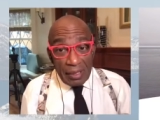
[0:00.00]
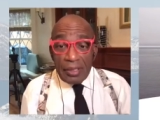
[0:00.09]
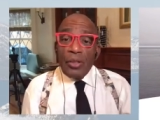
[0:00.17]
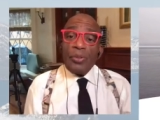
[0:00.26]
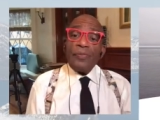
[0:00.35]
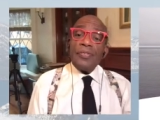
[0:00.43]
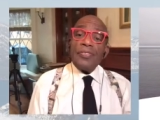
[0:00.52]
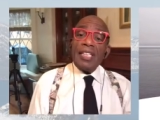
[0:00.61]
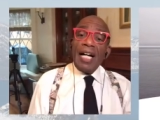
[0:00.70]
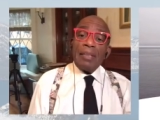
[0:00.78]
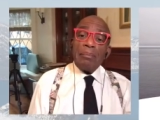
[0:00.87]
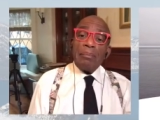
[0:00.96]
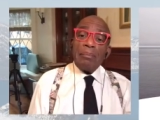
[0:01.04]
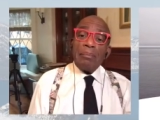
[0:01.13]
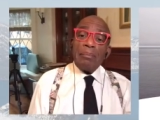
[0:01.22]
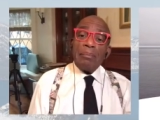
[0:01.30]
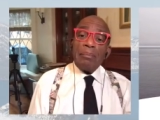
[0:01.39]

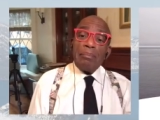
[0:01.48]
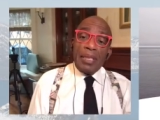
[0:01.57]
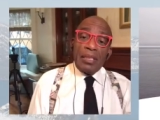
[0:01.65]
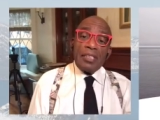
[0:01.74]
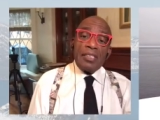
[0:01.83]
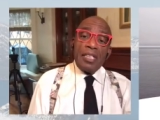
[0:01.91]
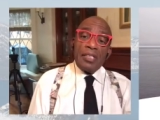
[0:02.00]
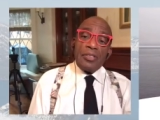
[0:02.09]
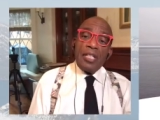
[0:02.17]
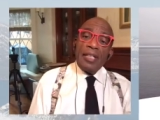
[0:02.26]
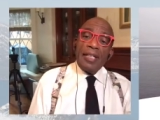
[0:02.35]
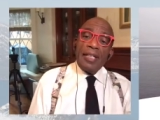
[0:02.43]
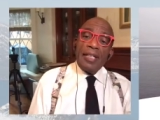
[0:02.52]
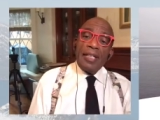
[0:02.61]
259 billion tons.